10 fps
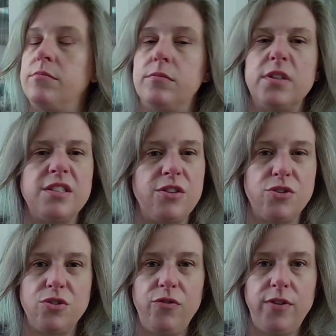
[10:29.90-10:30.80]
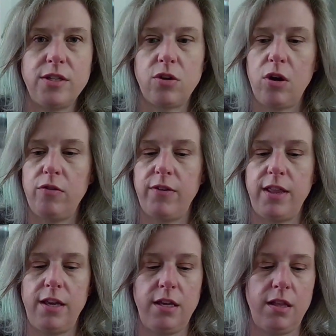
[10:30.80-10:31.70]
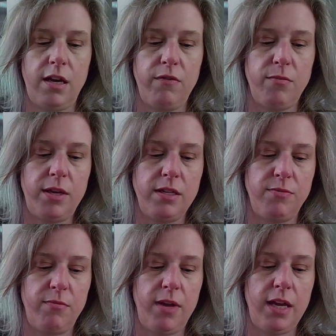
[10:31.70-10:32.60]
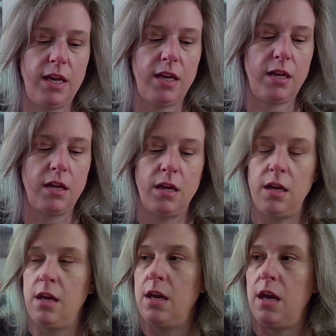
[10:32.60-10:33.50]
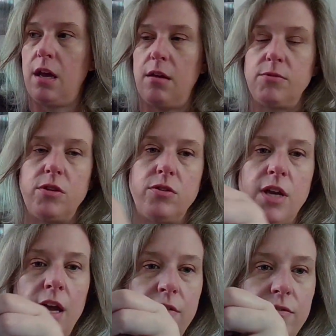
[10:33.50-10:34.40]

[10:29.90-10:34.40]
is it the Sophie scarf, I think, that everybody's been making? So it's kind of